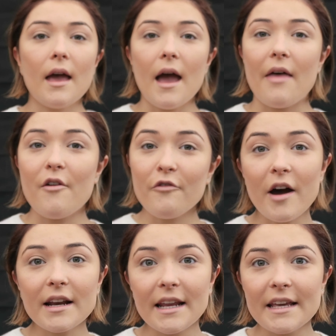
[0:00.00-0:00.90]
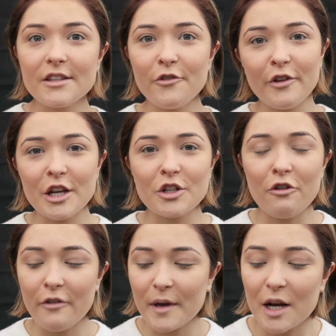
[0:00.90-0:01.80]
And then finally, to finish off,
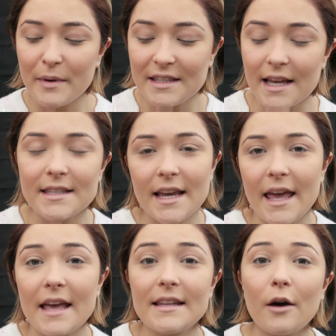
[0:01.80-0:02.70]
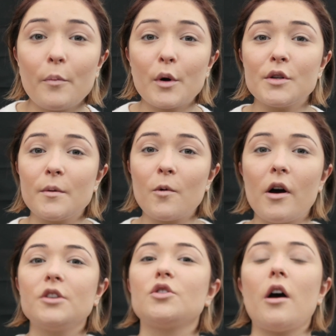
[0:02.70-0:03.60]
I'm going to be setting it. Now, because I'm
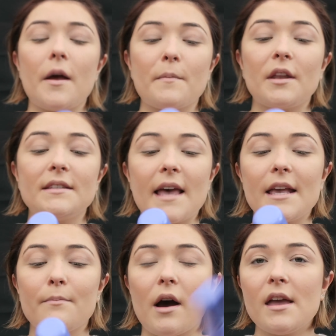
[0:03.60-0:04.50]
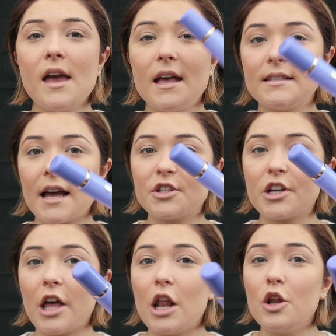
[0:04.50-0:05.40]
quite dry, I'm going to take my
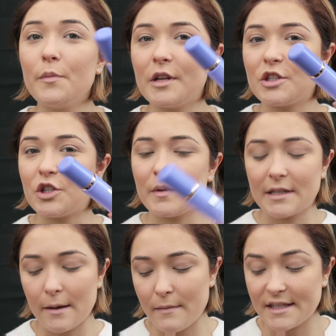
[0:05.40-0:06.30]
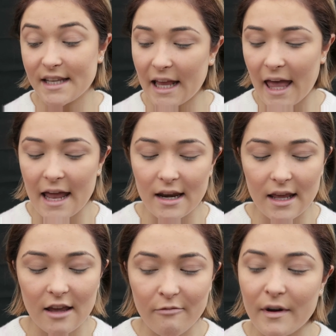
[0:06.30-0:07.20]
Tacha Luminous Dewy Skin Mist again
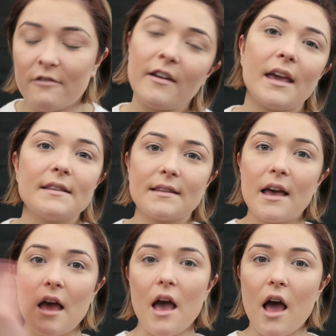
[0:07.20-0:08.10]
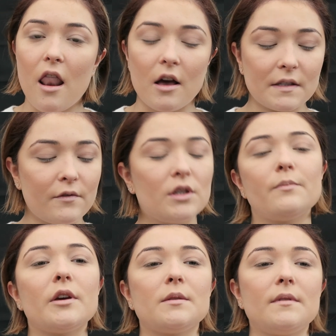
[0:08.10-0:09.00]
and give my face the last few
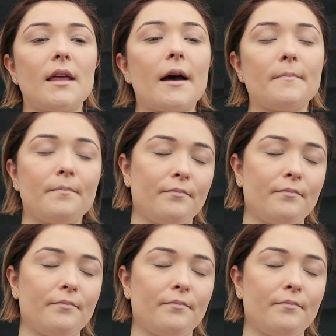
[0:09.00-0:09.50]
strokes with that.